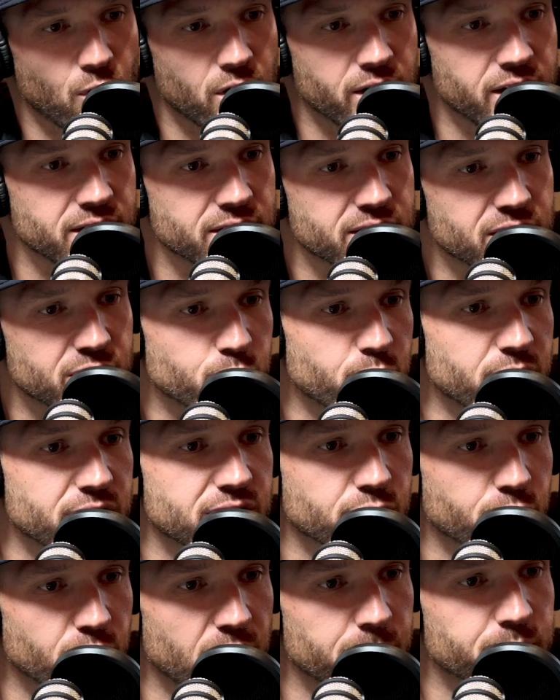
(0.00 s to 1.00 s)
Warnings is we
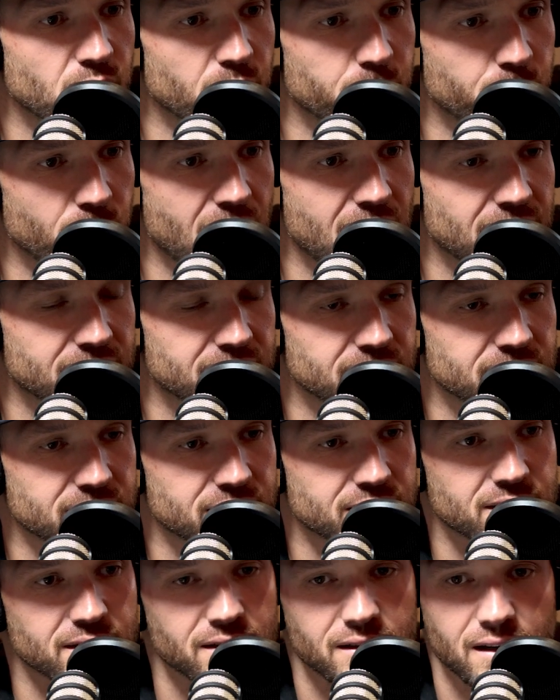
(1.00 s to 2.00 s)
script our
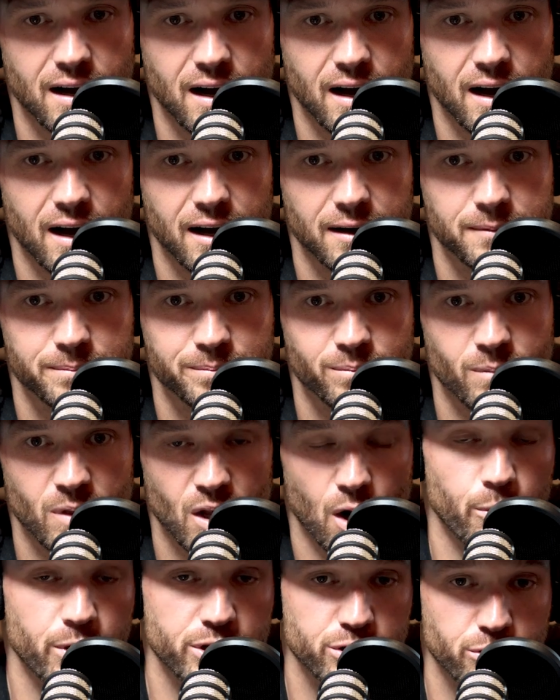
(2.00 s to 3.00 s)
practice, or
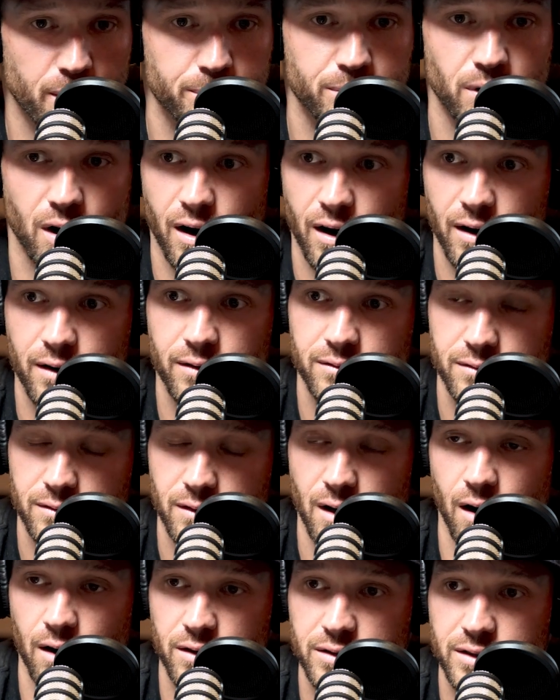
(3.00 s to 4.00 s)
we script our
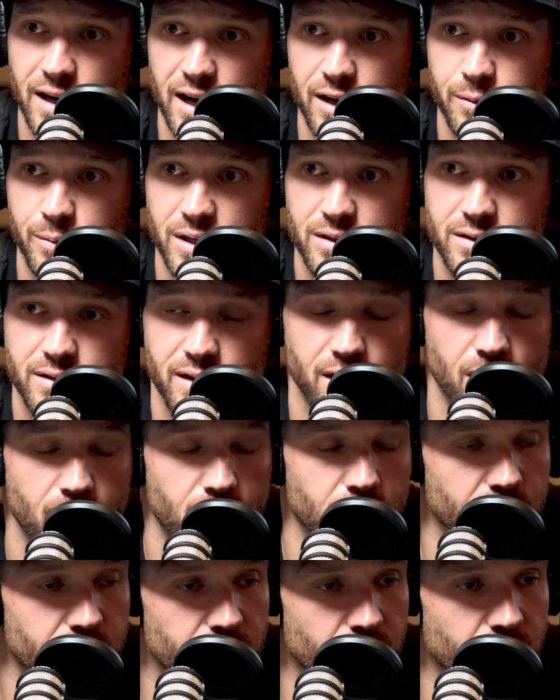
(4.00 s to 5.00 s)
segments and
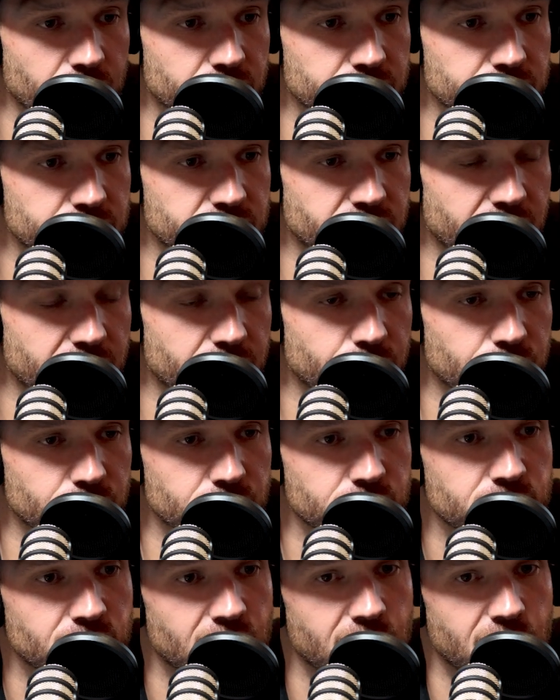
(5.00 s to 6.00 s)
our
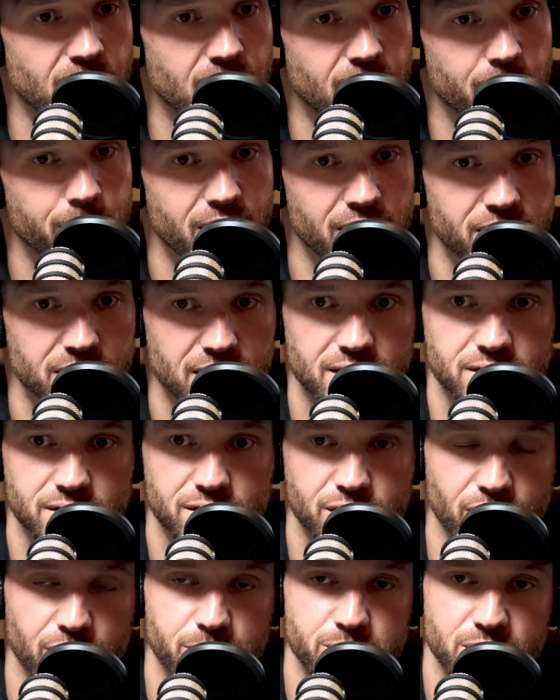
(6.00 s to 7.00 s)
channel in the
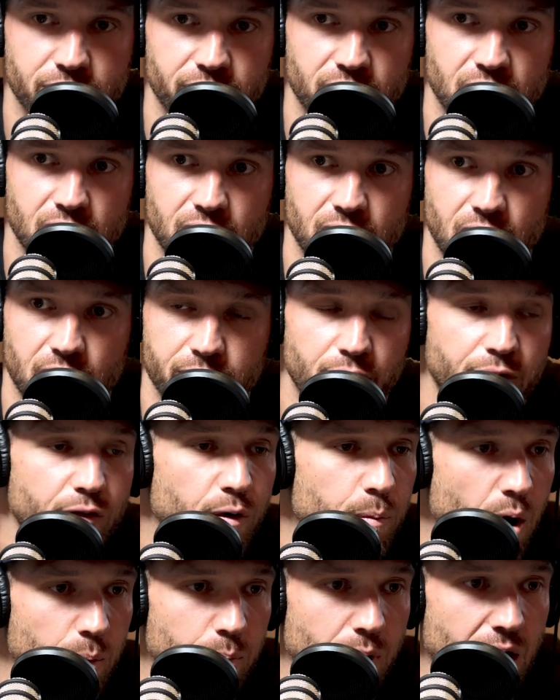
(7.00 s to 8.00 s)
terms of a
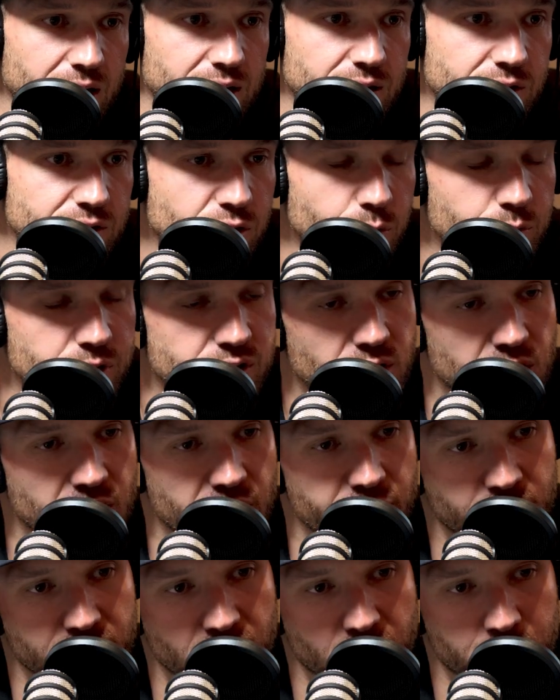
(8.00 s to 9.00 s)
football practice. So we start
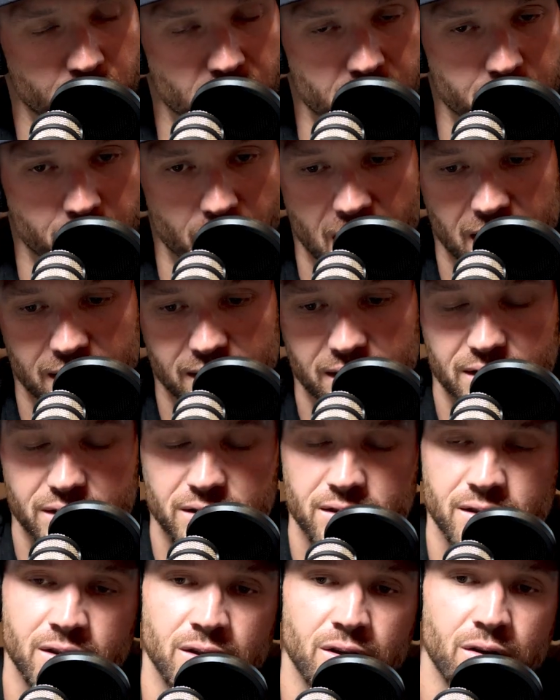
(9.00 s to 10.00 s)
off with our
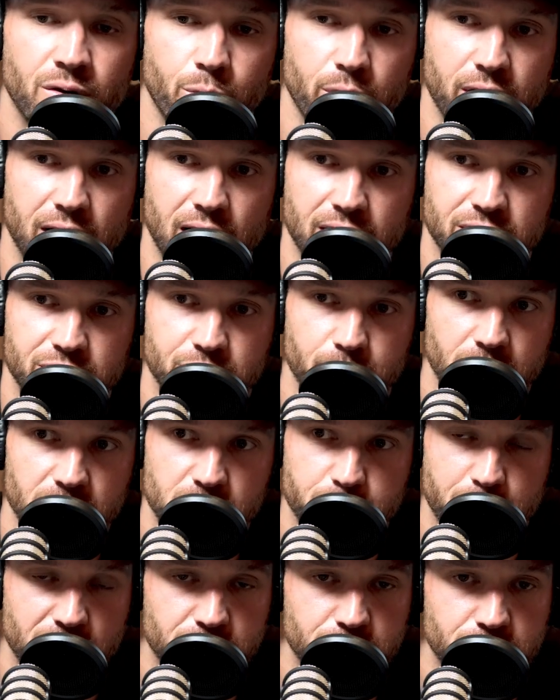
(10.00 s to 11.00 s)
pre-practice, we get into our
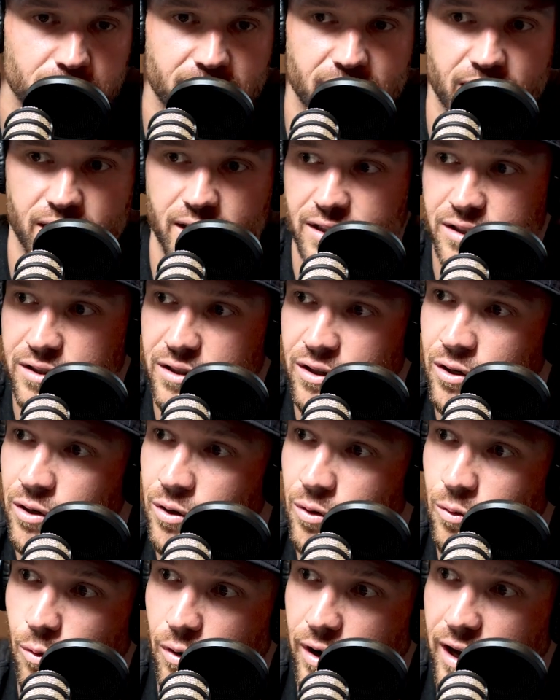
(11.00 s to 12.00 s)
special tees,
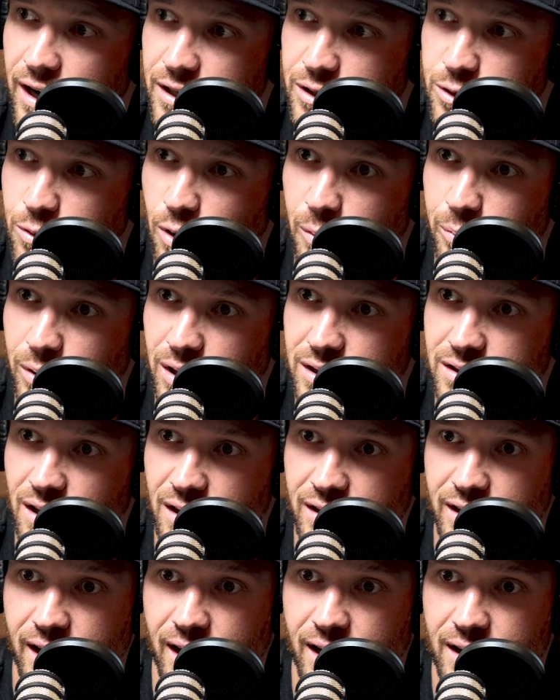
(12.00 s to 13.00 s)
we'll get into our blitz
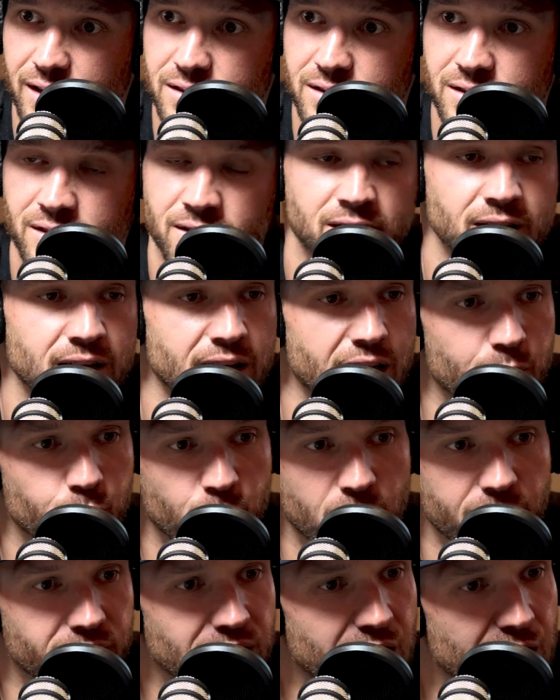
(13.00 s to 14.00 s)
on cans, and
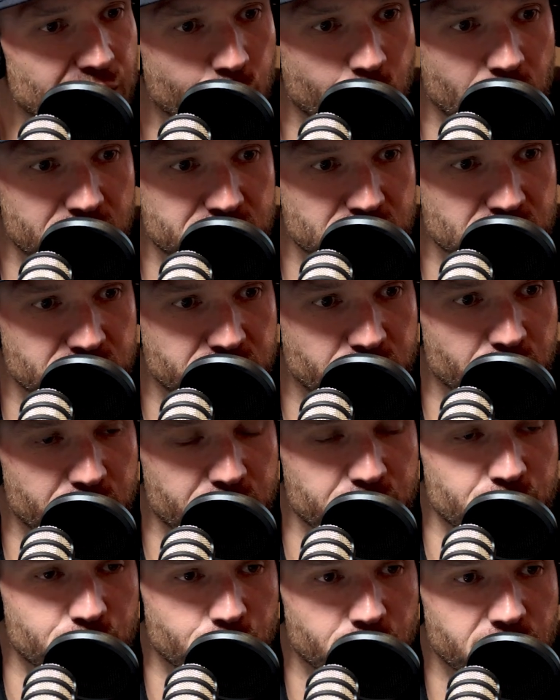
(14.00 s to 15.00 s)
we have a lot of questions for
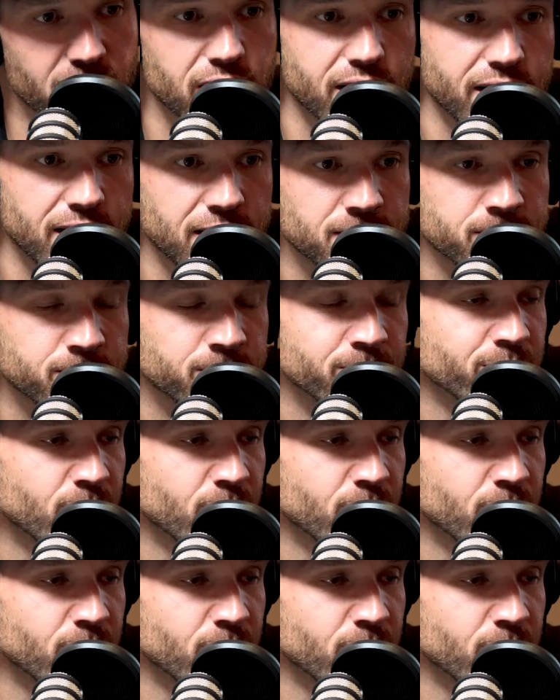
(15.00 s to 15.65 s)
you. Really,